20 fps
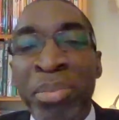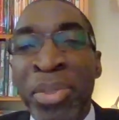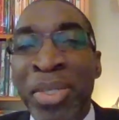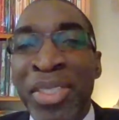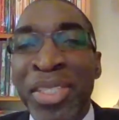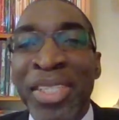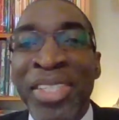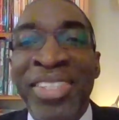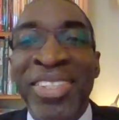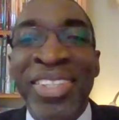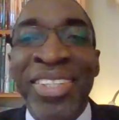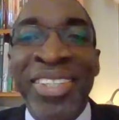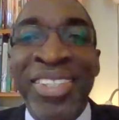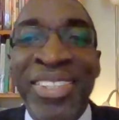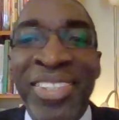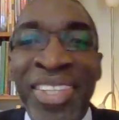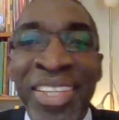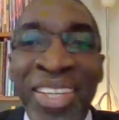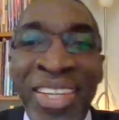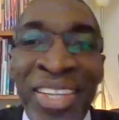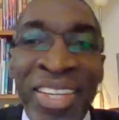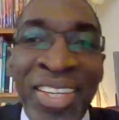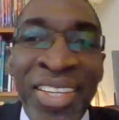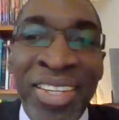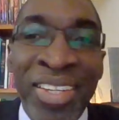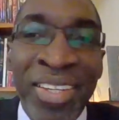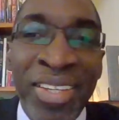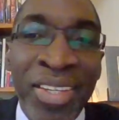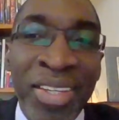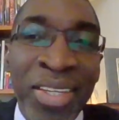but he's still singing.
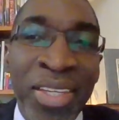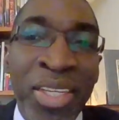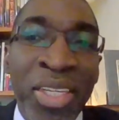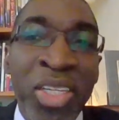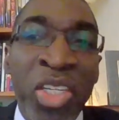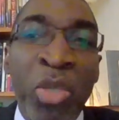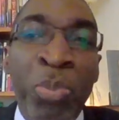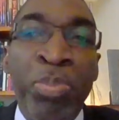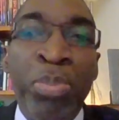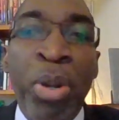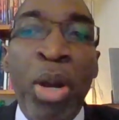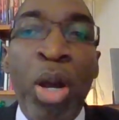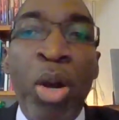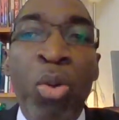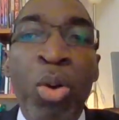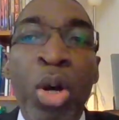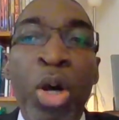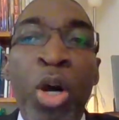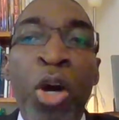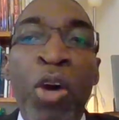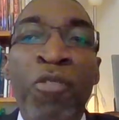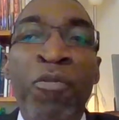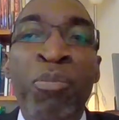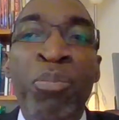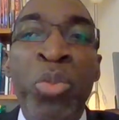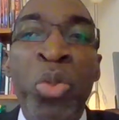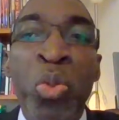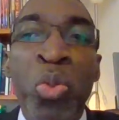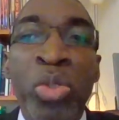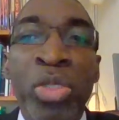The power of
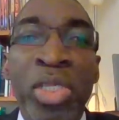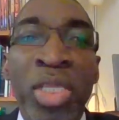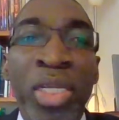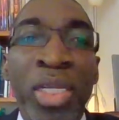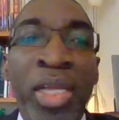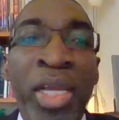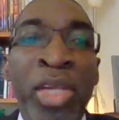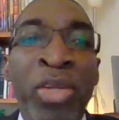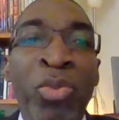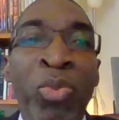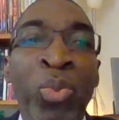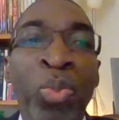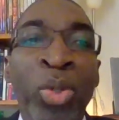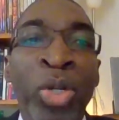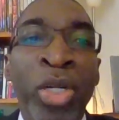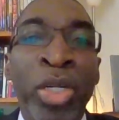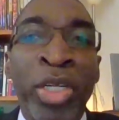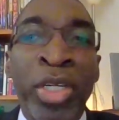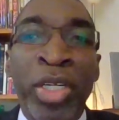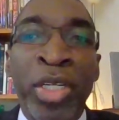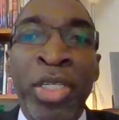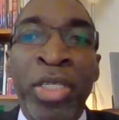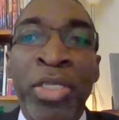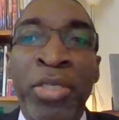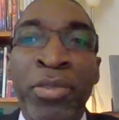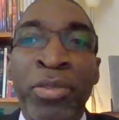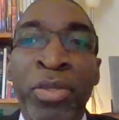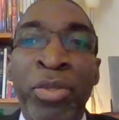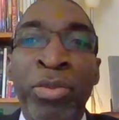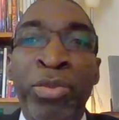music and word
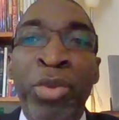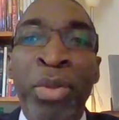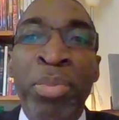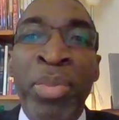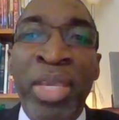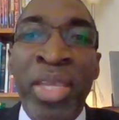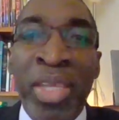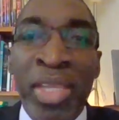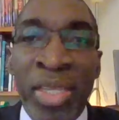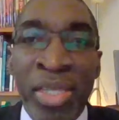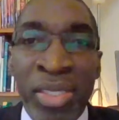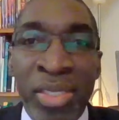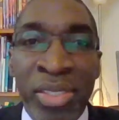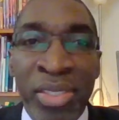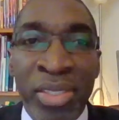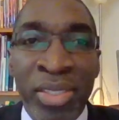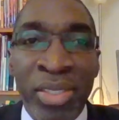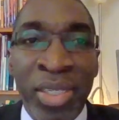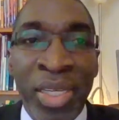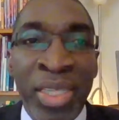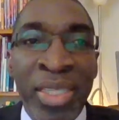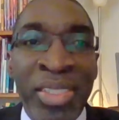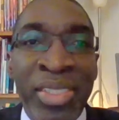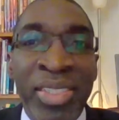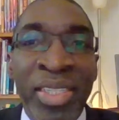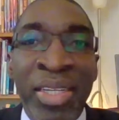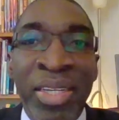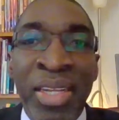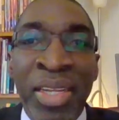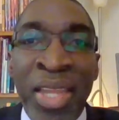remains and
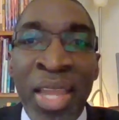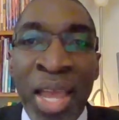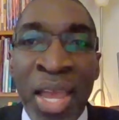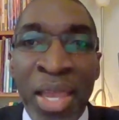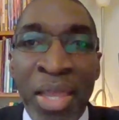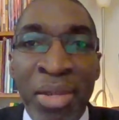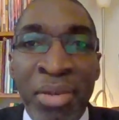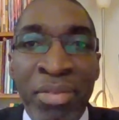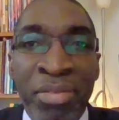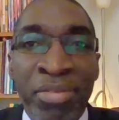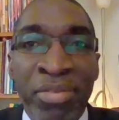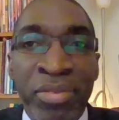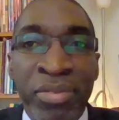still alive.